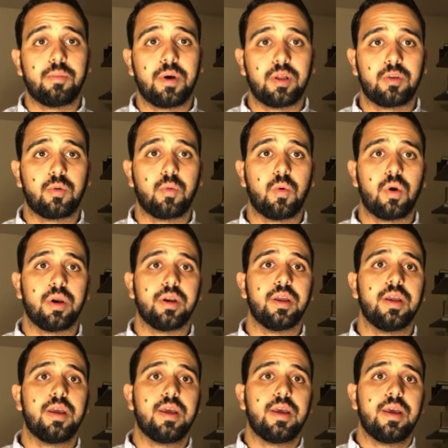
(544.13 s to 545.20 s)
about reward.
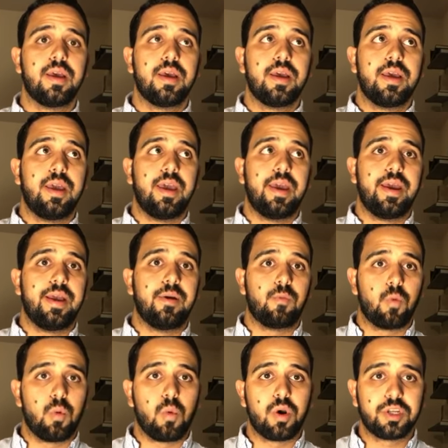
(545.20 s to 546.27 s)

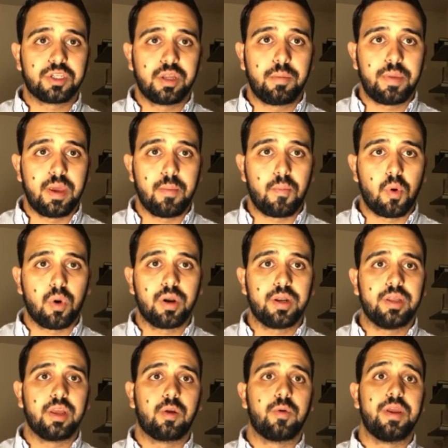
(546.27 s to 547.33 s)
Reward is going to be important in
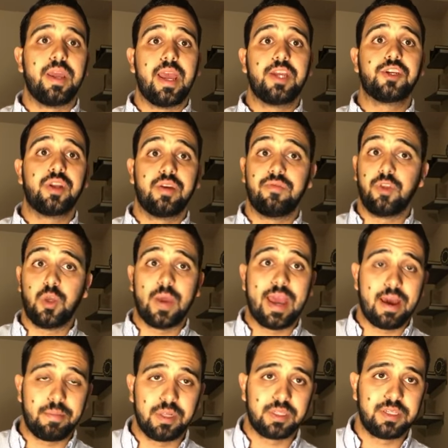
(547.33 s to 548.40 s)
the creation of new
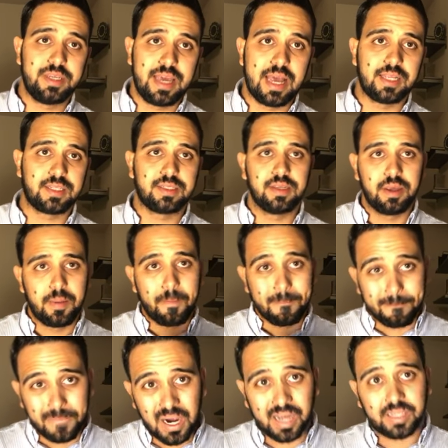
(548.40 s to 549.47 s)
habits, yes.
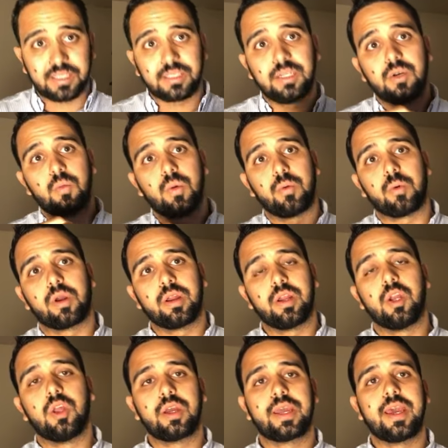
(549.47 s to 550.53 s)
But when we're going to
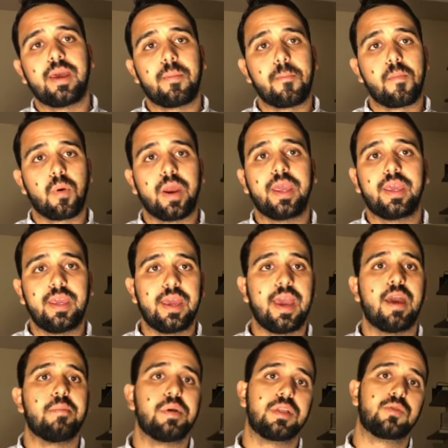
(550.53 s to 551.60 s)
look at breaking
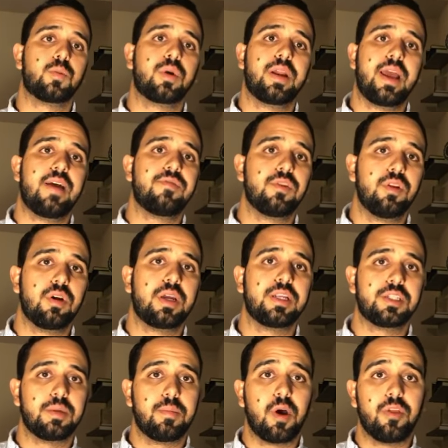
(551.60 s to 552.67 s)
habits, we're going to have to look at
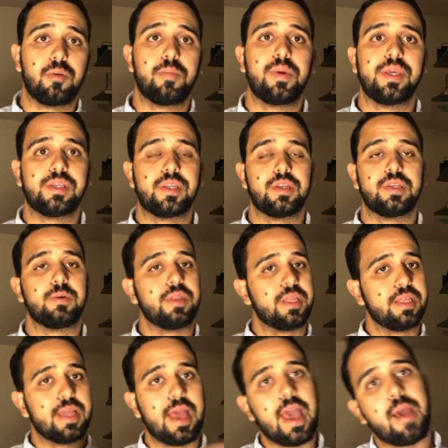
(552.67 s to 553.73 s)
some other pieces within
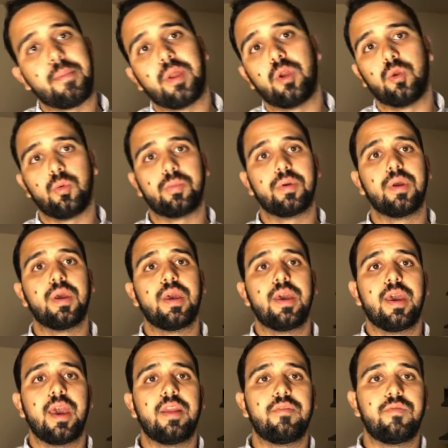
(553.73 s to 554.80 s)
the habit loop.
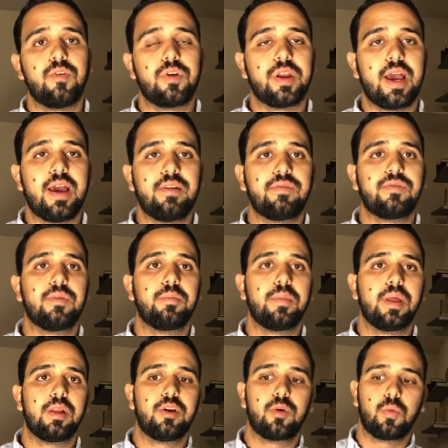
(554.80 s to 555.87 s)
And if you're not
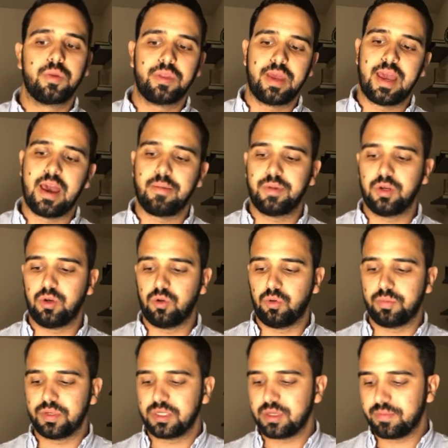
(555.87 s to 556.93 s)
familiar with the habit loop,
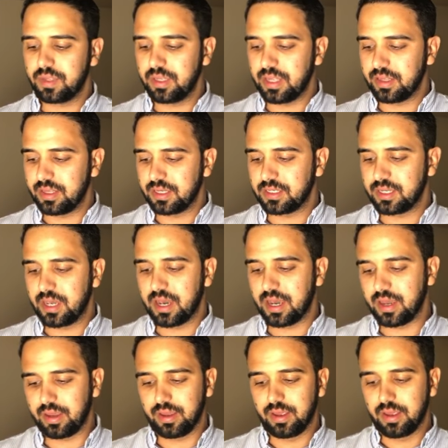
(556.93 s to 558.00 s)
it's something that this guy,